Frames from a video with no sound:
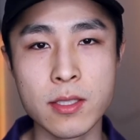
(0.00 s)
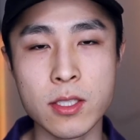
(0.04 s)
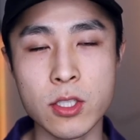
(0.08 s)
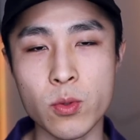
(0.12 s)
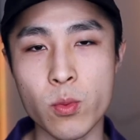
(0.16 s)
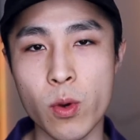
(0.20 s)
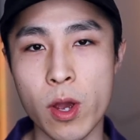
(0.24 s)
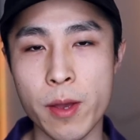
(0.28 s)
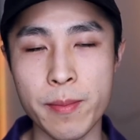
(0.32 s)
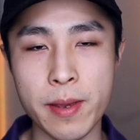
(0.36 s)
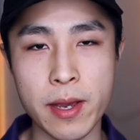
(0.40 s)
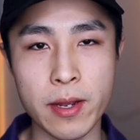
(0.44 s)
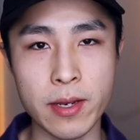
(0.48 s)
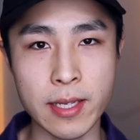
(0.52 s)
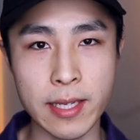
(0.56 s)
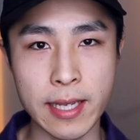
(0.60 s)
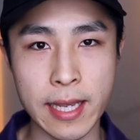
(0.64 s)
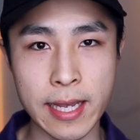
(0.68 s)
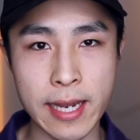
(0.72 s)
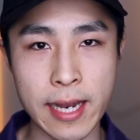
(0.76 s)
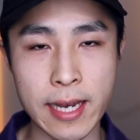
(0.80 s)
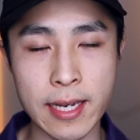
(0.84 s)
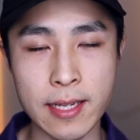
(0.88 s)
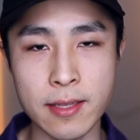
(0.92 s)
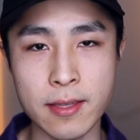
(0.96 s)
you won't be able to
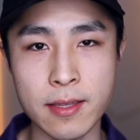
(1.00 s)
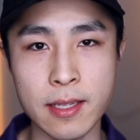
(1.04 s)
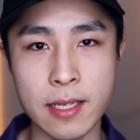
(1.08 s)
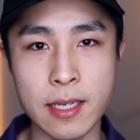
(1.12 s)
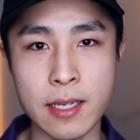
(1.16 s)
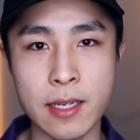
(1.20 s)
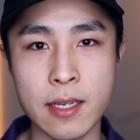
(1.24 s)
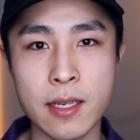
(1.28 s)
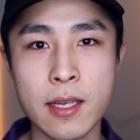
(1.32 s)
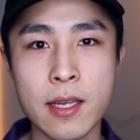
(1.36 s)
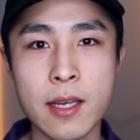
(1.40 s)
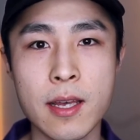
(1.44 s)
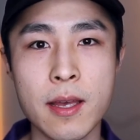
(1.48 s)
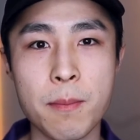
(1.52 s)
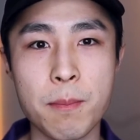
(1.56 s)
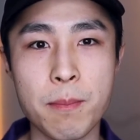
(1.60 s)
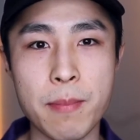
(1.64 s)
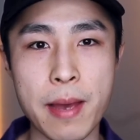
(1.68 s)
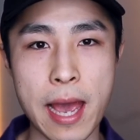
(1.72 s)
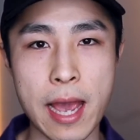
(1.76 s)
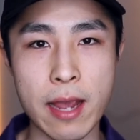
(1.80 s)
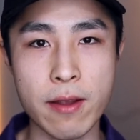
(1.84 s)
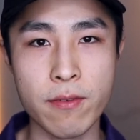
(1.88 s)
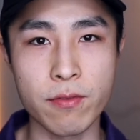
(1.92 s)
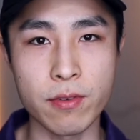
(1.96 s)
get anything
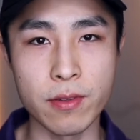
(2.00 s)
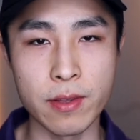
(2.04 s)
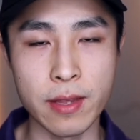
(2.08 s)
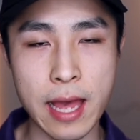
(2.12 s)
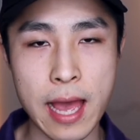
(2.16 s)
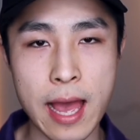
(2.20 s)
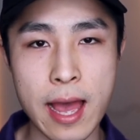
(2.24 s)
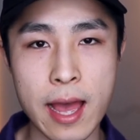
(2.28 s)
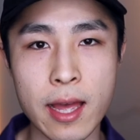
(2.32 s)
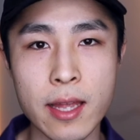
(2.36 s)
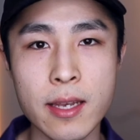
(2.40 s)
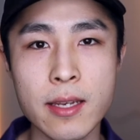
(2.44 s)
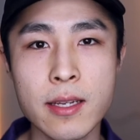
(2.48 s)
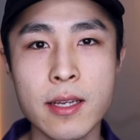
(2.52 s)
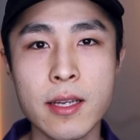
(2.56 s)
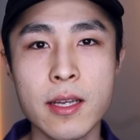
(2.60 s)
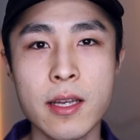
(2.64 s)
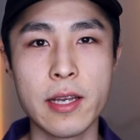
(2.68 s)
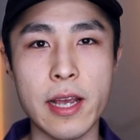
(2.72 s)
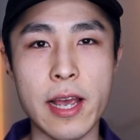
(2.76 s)
back for that.